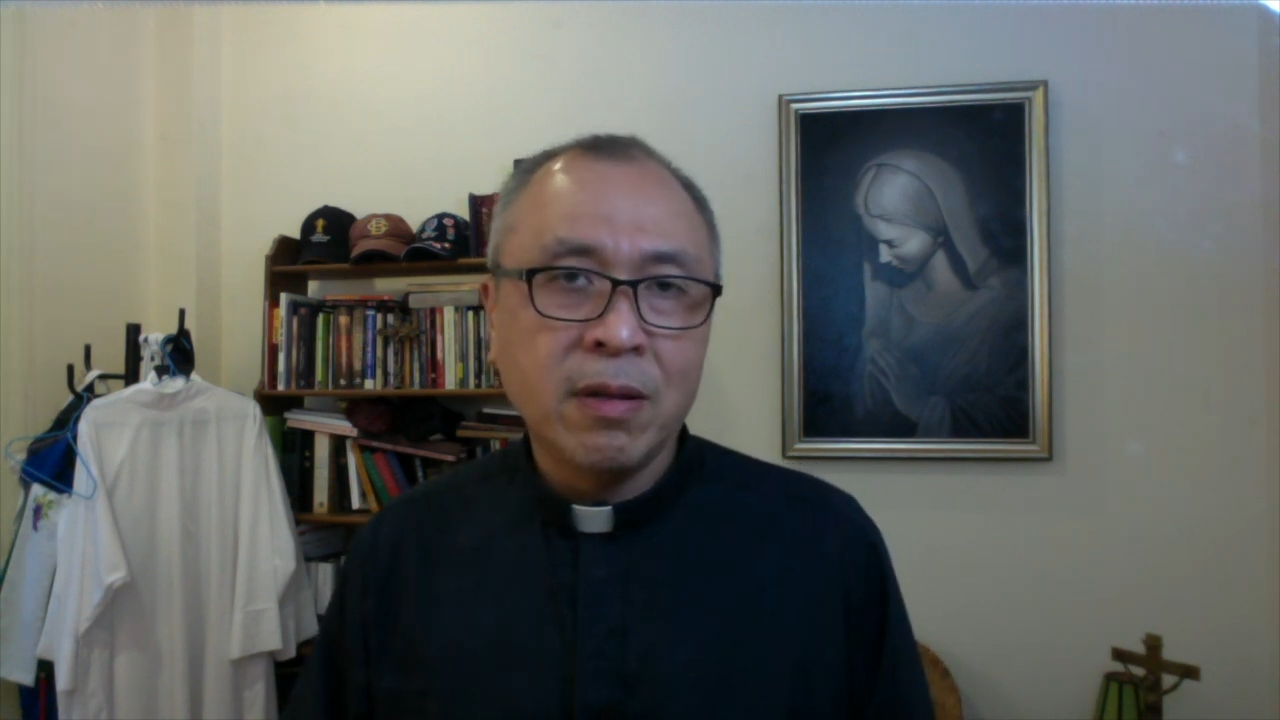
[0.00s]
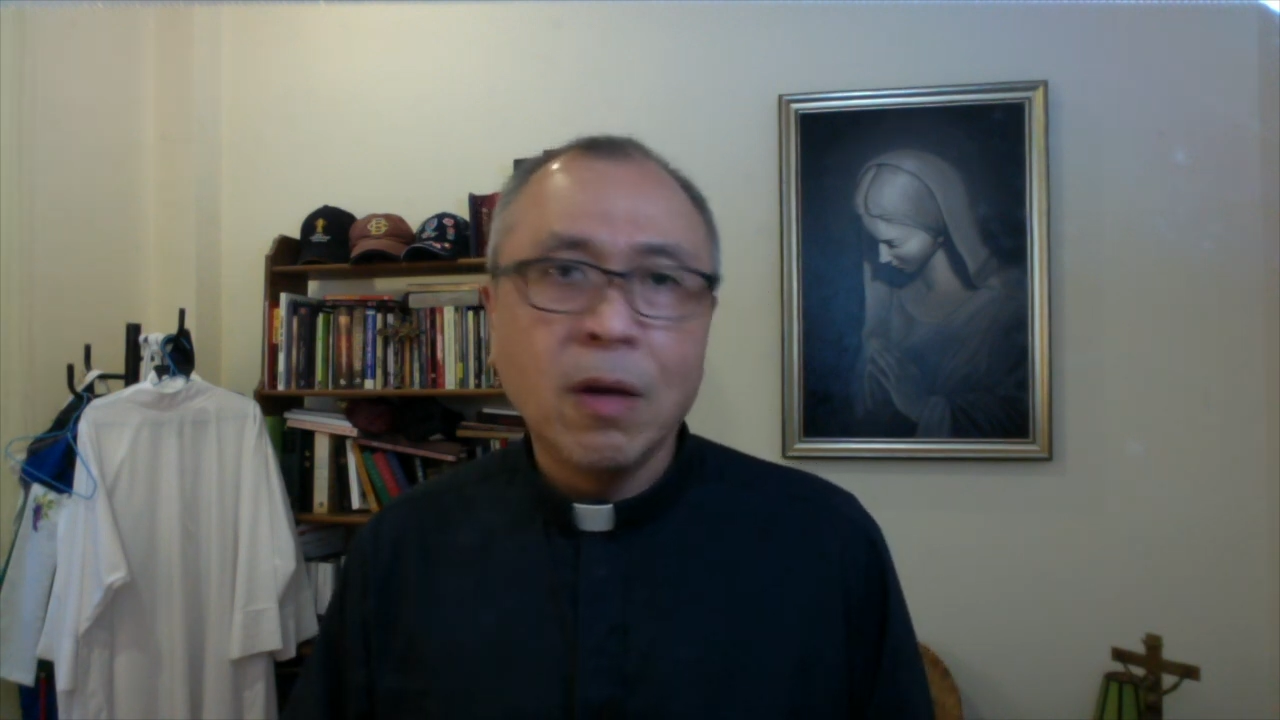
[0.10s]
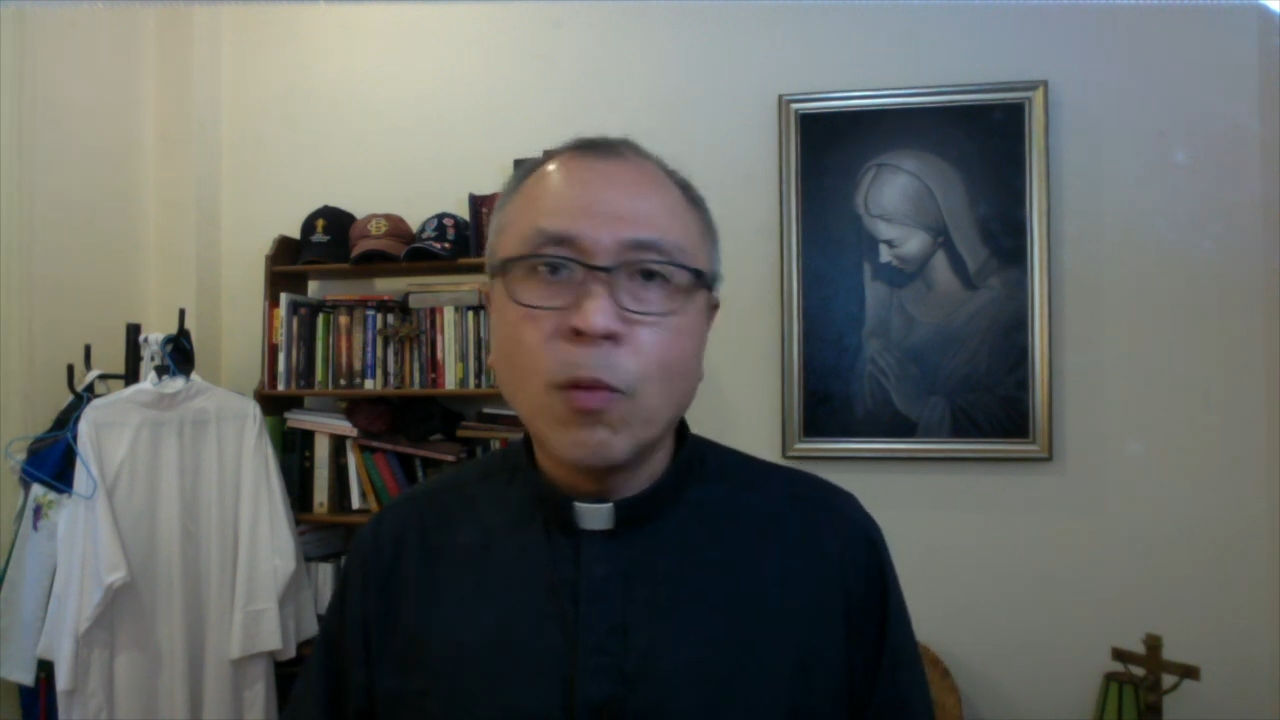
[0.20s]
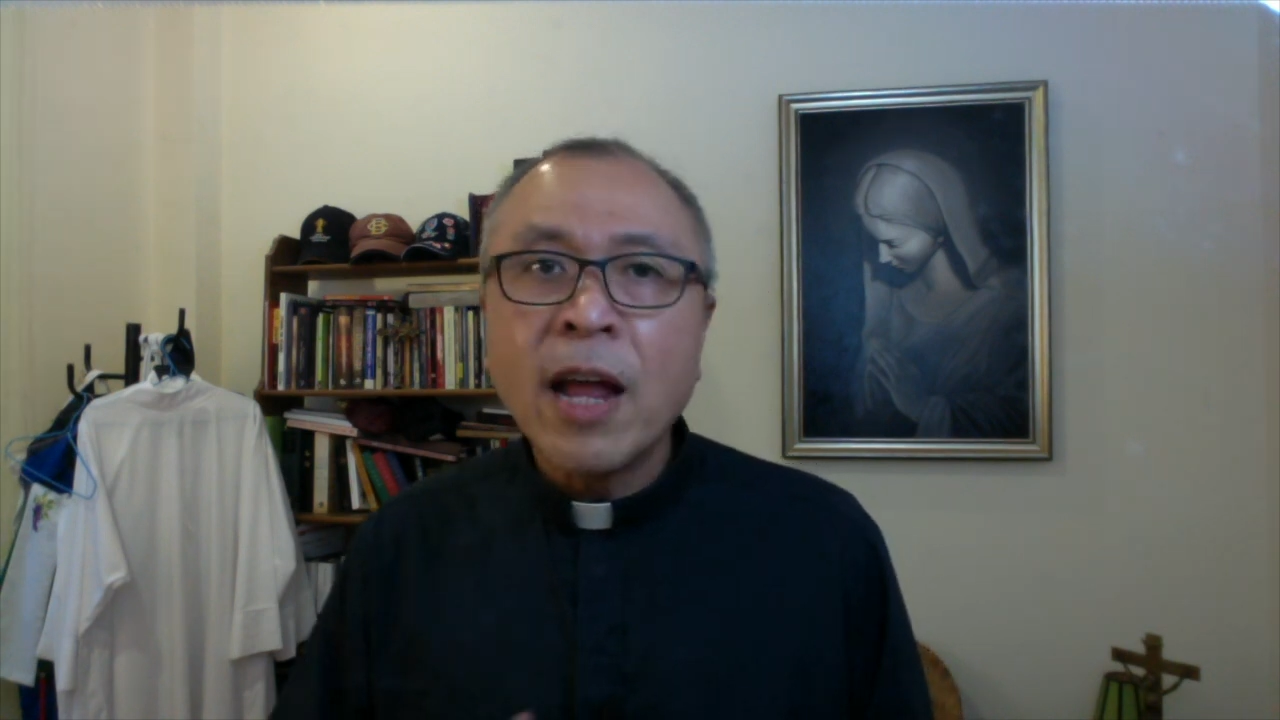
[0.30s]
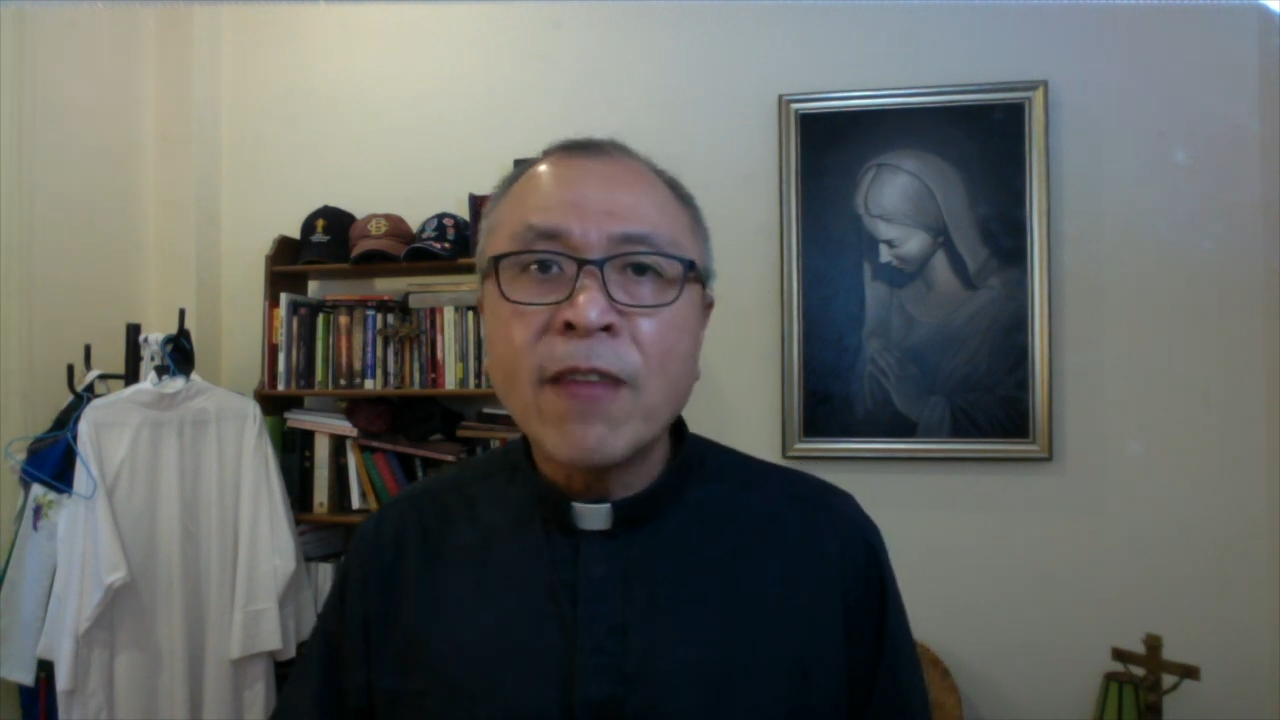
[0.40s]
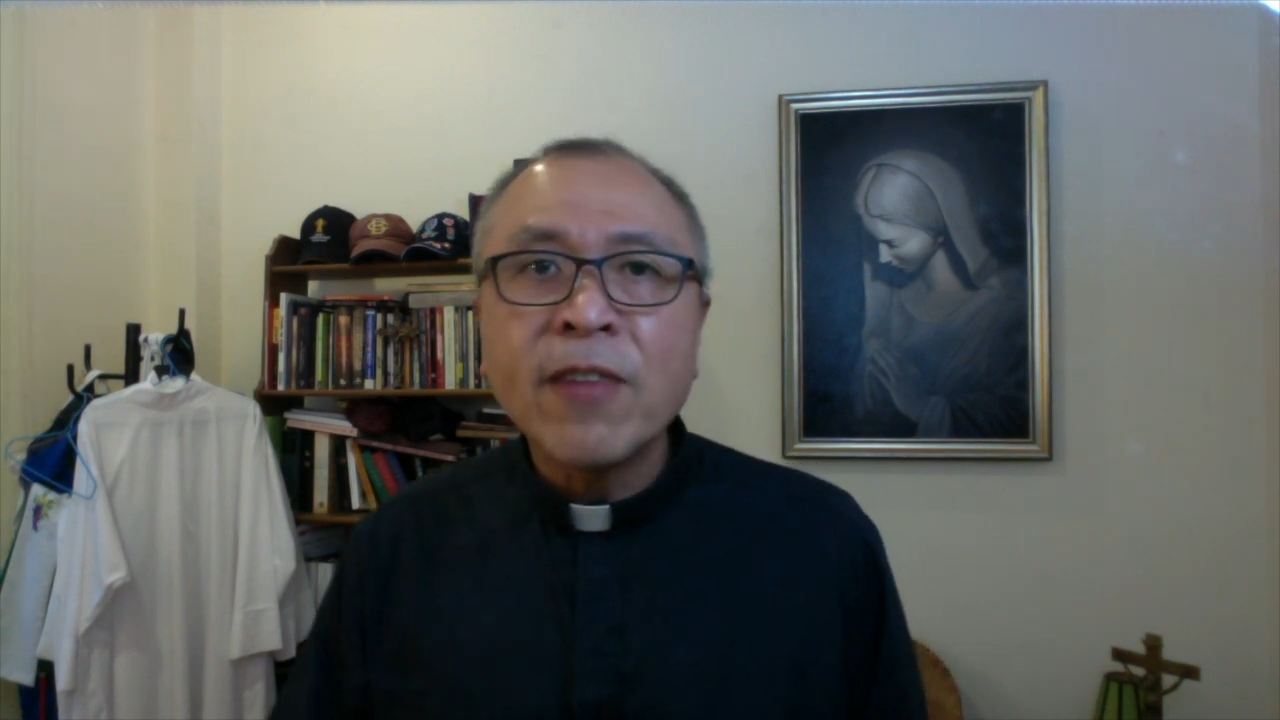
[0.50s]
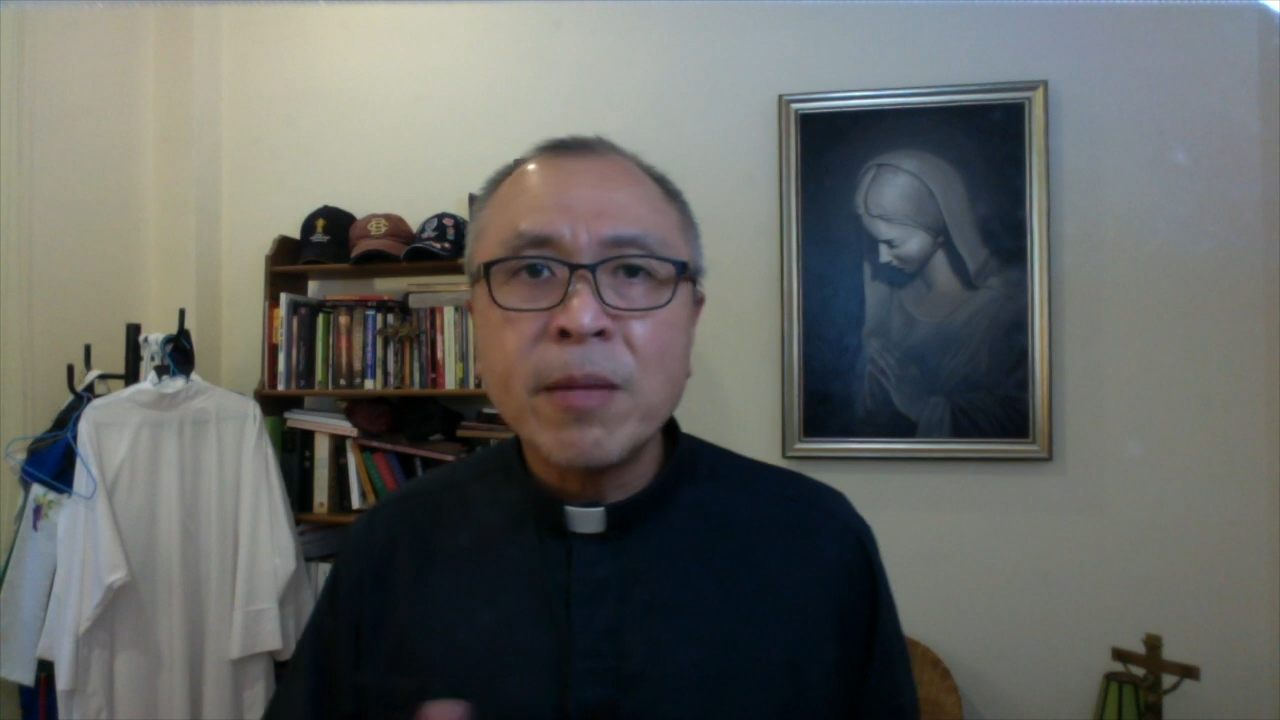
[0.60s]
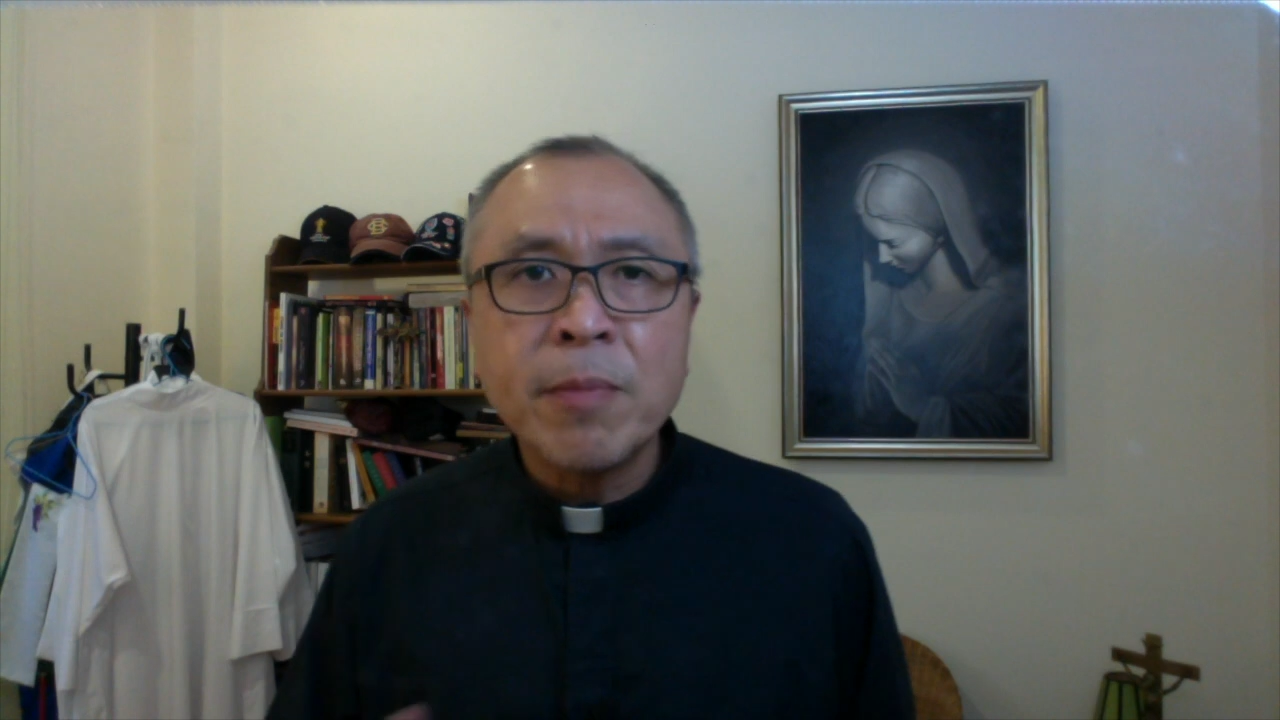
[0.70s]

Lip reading: Whatever it